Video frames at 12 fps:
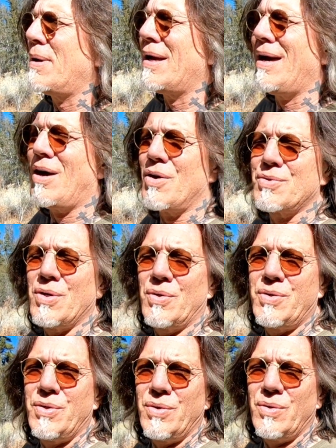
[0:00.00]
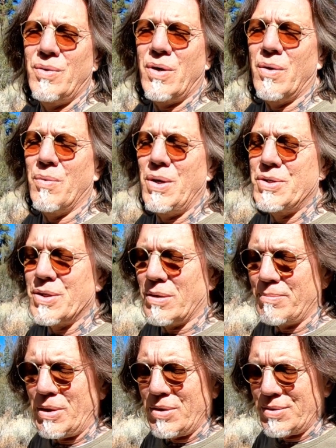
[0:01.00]
but I also do
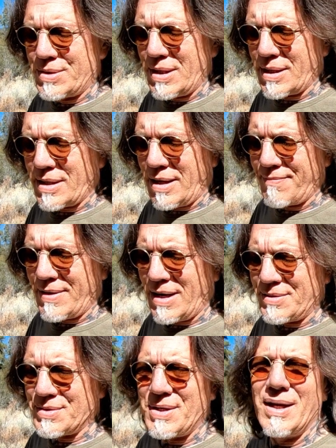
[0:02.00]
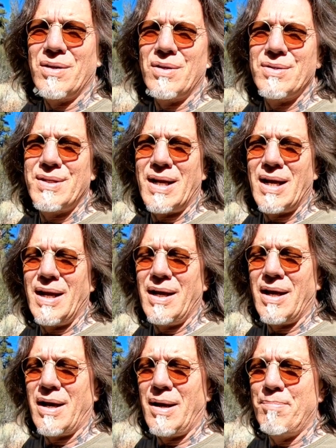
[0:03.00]
original music. I've got singles that
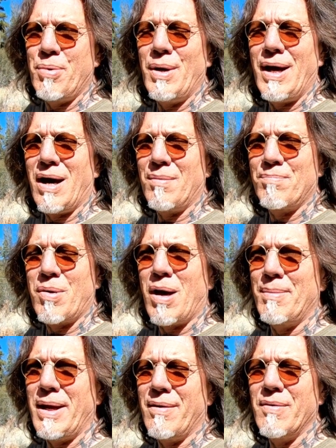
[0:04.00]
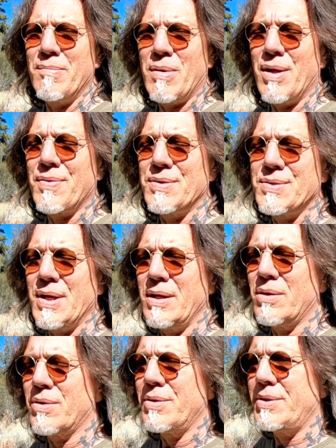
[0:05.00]
I put out probably every month, a
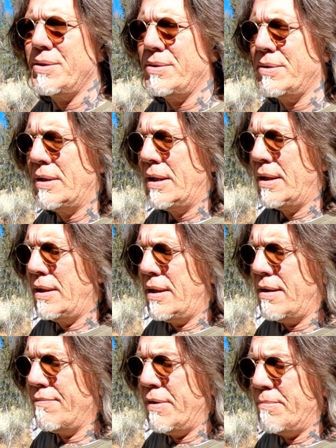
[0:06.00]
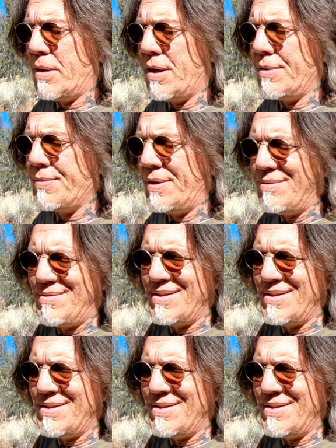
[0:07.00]
single or two every month, and